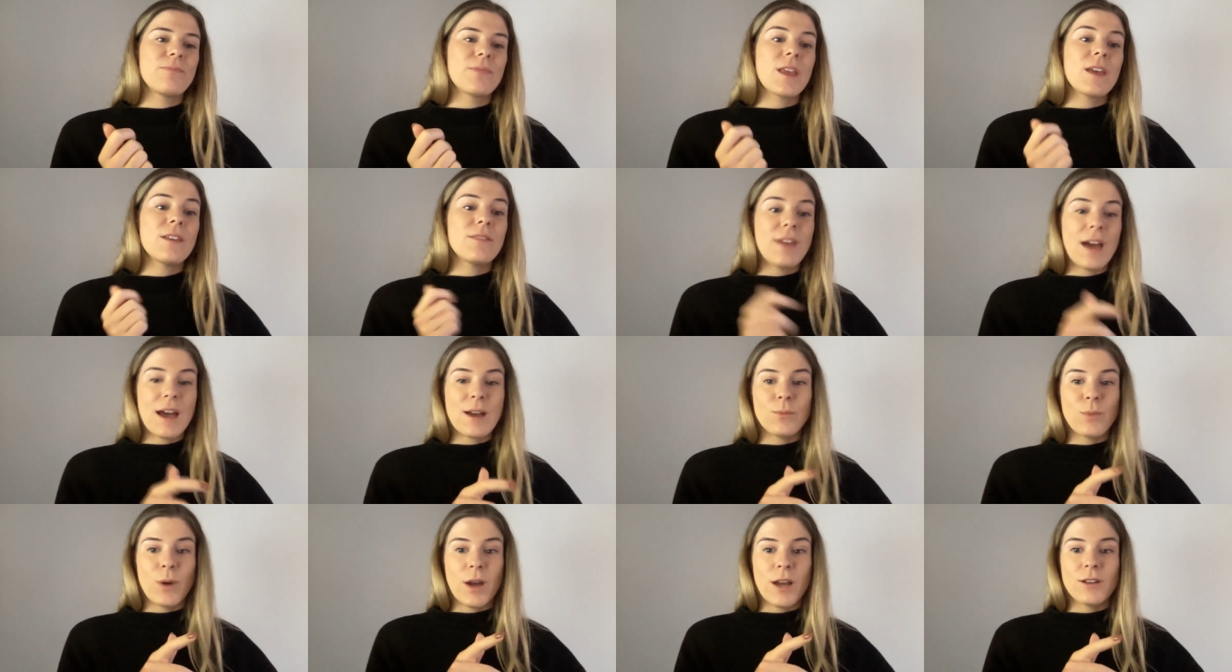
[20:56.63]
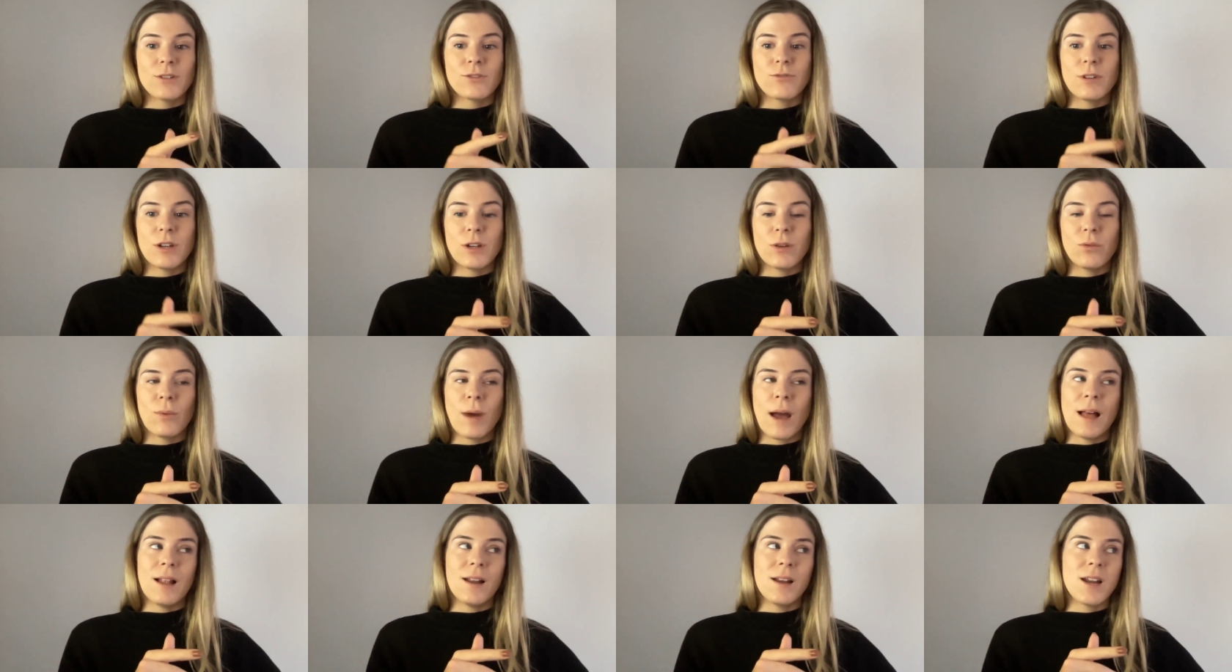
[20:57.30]
That works really
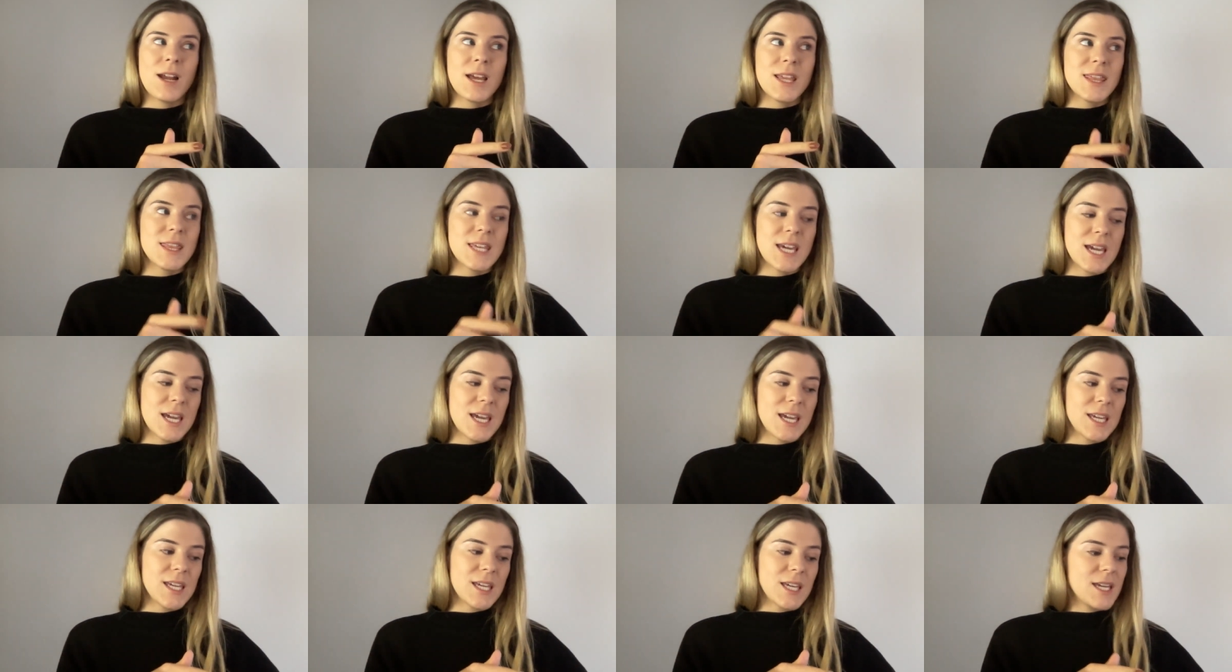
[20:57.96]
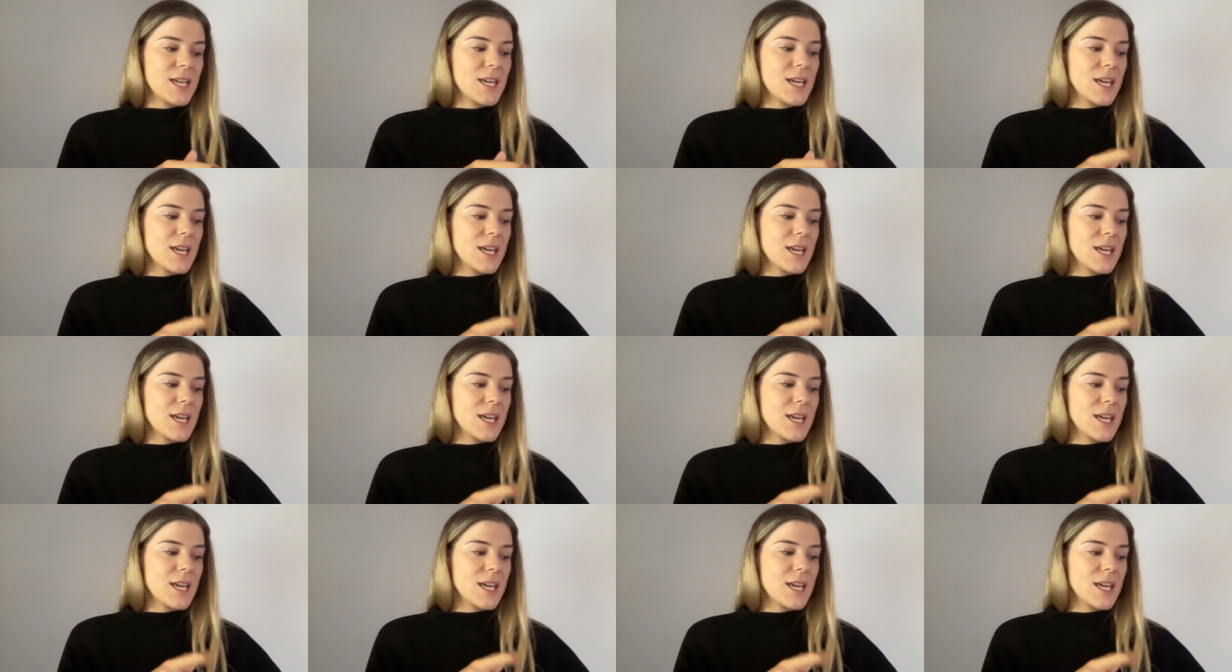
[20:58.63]
well. And I think